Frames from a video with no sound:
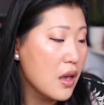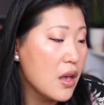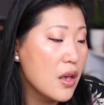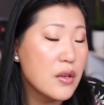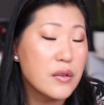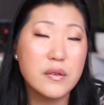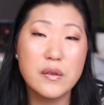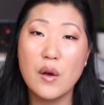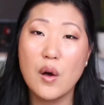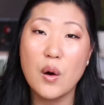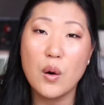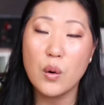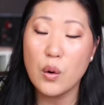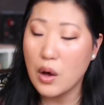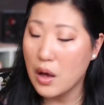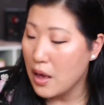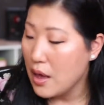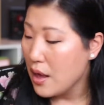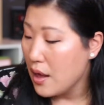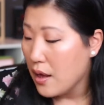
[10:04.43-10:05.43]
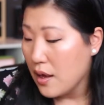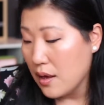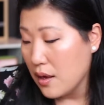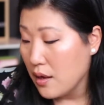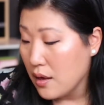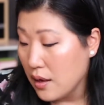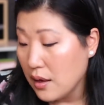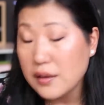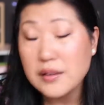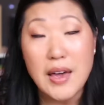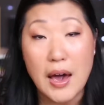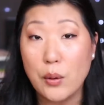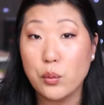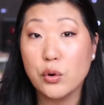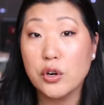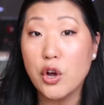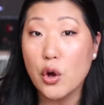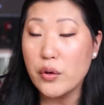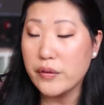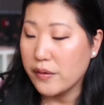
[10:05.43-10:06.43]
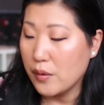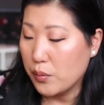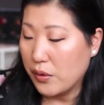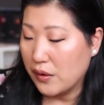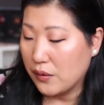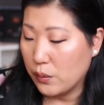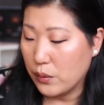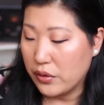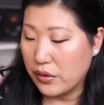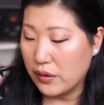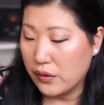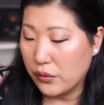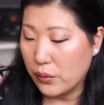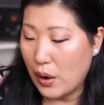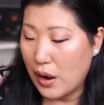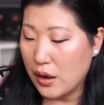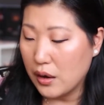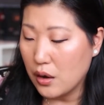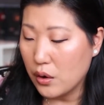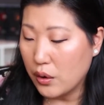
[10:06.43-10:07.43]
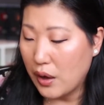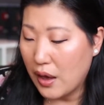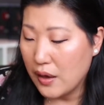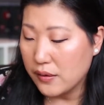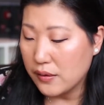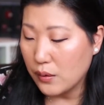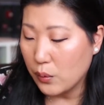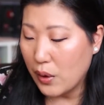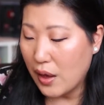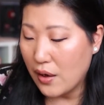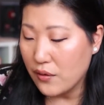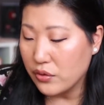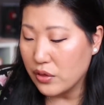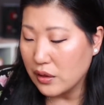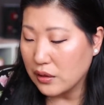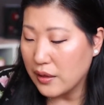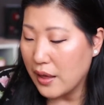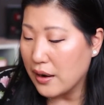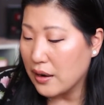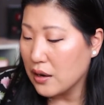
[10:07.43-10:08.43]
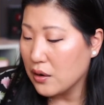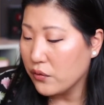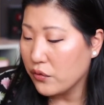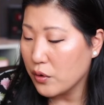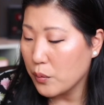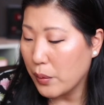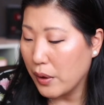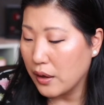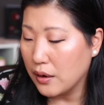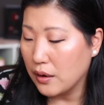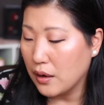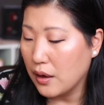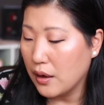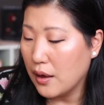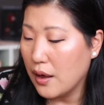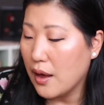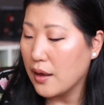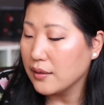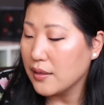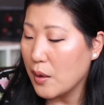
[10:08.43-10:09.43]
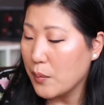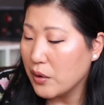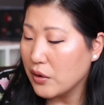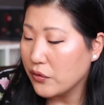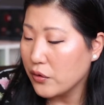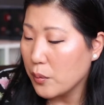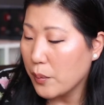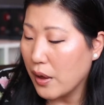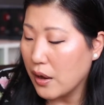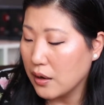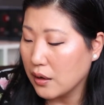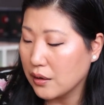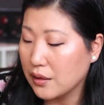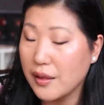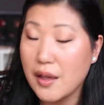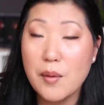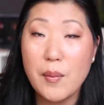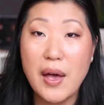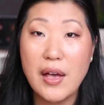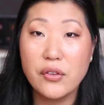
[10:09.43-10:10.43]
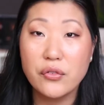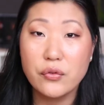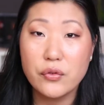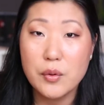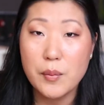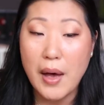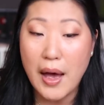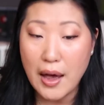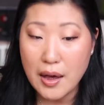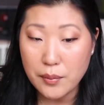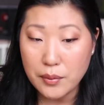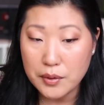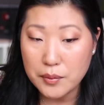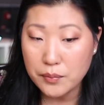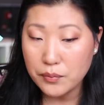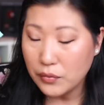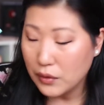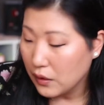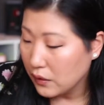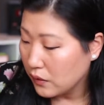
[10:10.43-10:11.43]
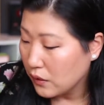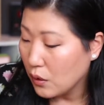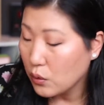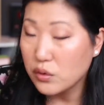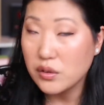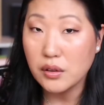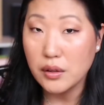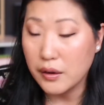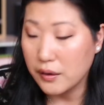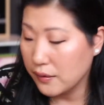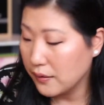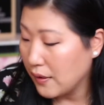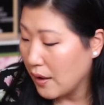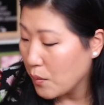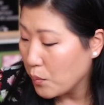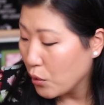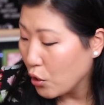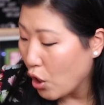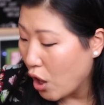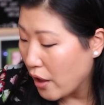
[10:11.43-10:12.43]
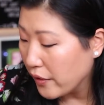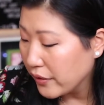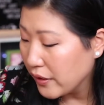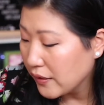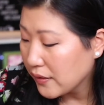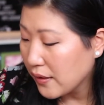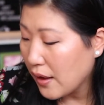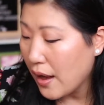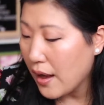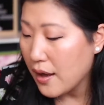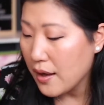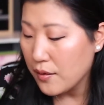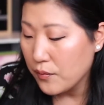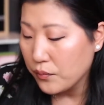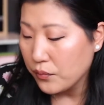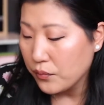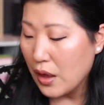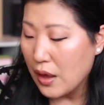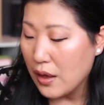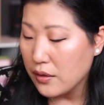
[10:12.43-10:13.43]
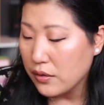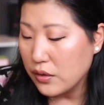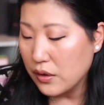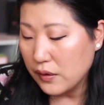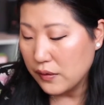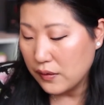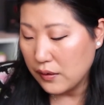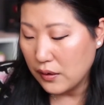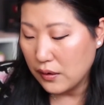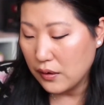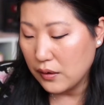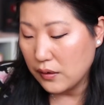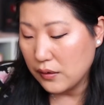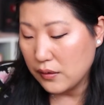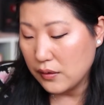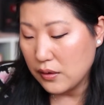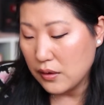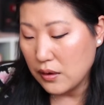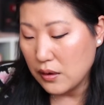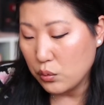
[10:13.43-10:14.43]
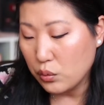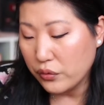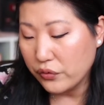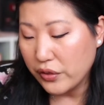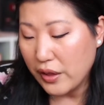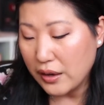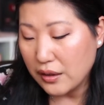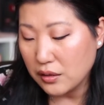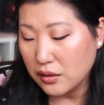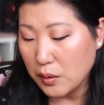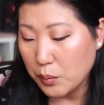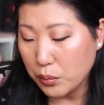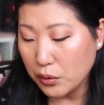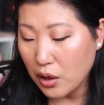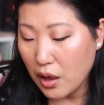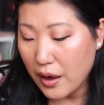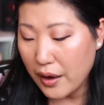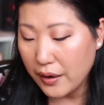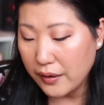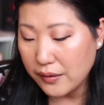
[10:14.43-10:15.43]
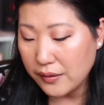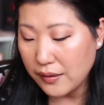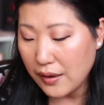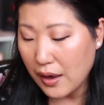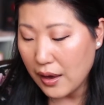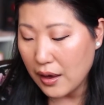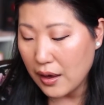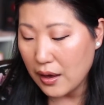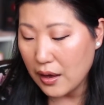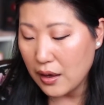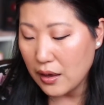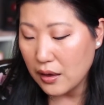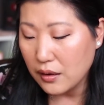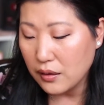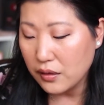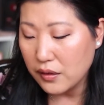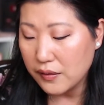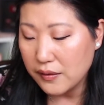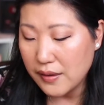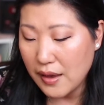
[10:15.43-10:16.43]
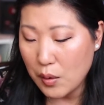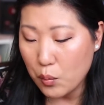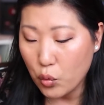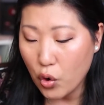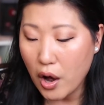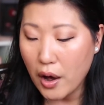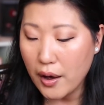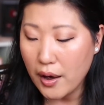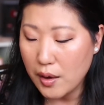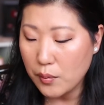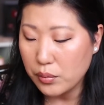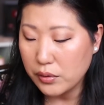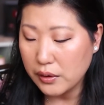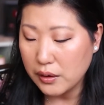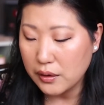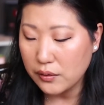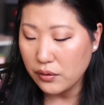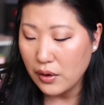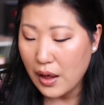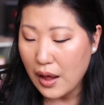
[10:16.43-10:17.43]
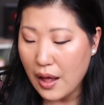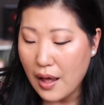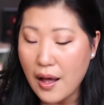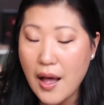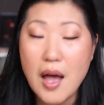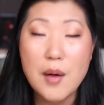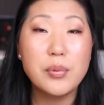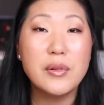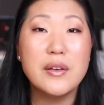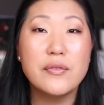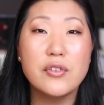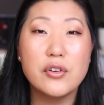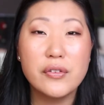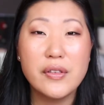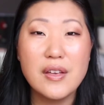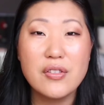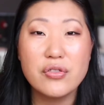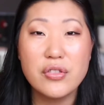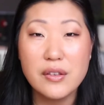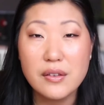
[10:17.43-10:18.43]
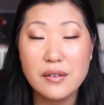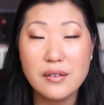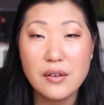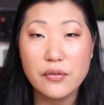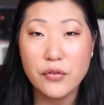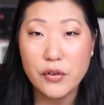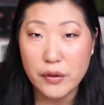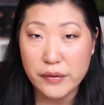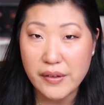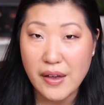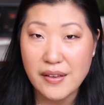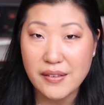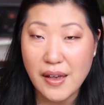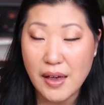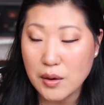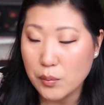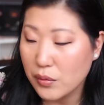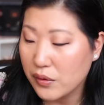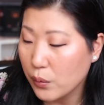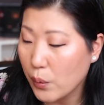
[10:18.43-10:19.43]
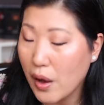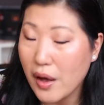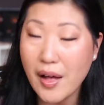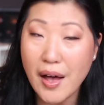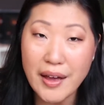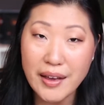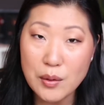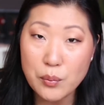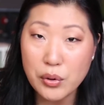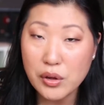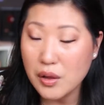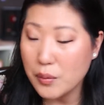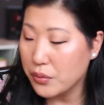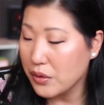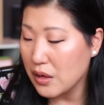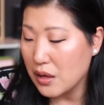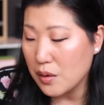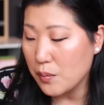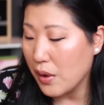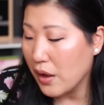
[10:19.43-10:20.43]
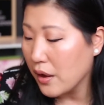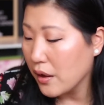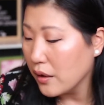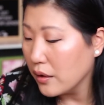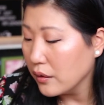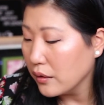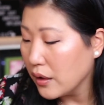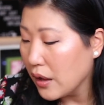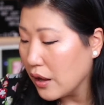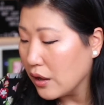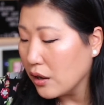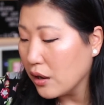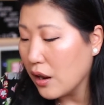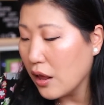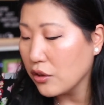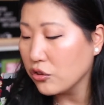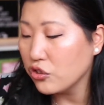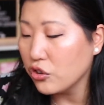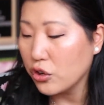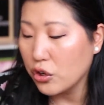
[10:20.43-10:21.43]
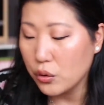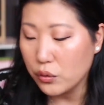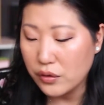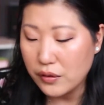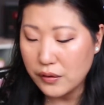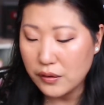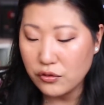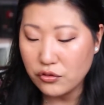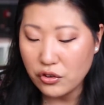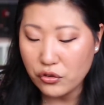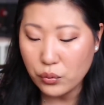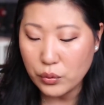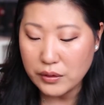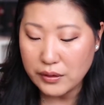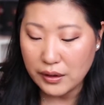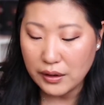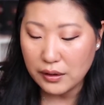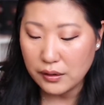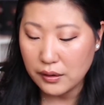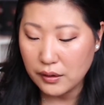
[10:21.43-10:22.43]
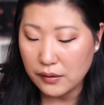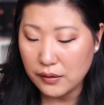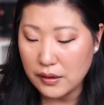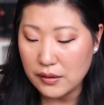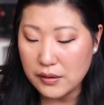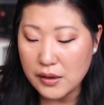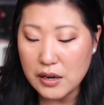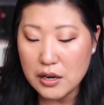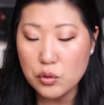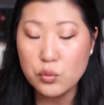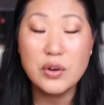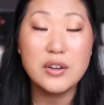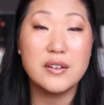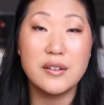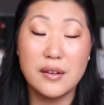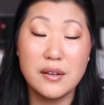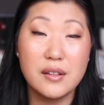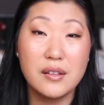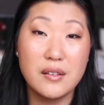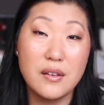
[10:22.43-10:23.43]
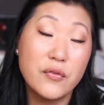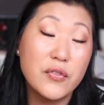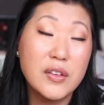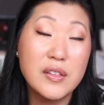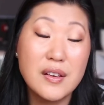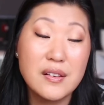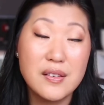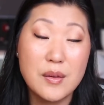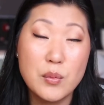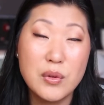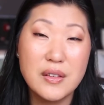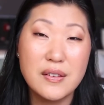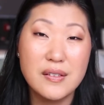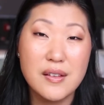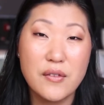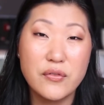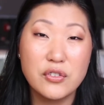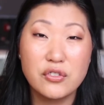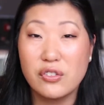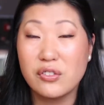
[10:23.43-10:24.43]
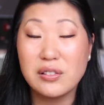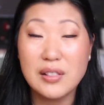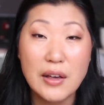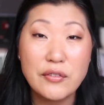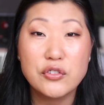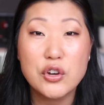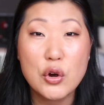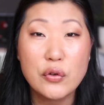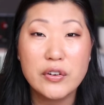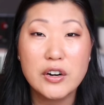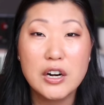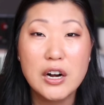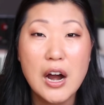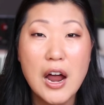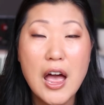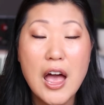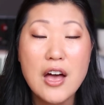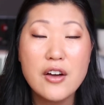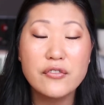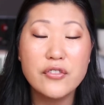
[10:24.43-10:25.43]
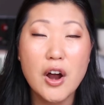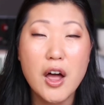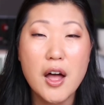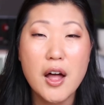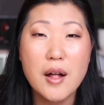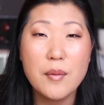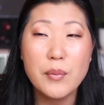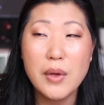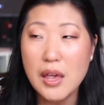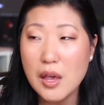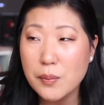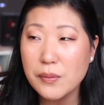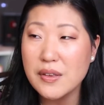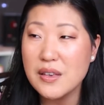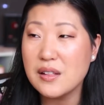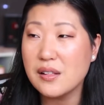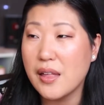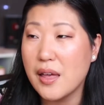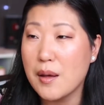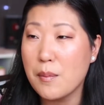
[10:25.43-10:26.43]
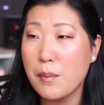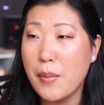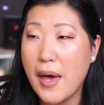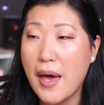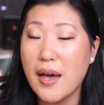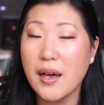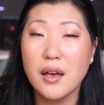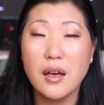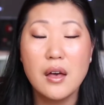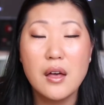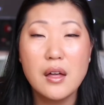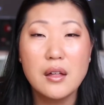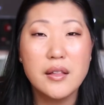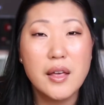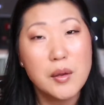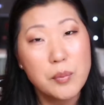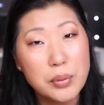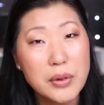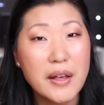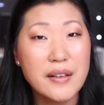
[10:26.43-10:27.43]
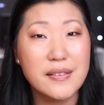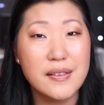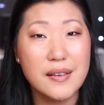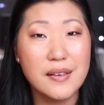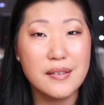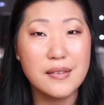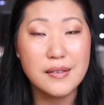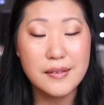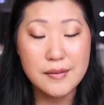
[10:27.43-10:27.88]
So yeah, we're going someplace with this, right? Okay, so we have the lemon verbena clay mask from Ibum. So deluxe sample on this guy. This is the Reflect lip gloss and the same watt, I believe. I believe they're saying this is a full-size item as well. I can pull up the email and show you. This is just ridiculous. It's getting ridiculous. I feel like some of this stuff is just left over from Ipsy Glam Bag Pluses.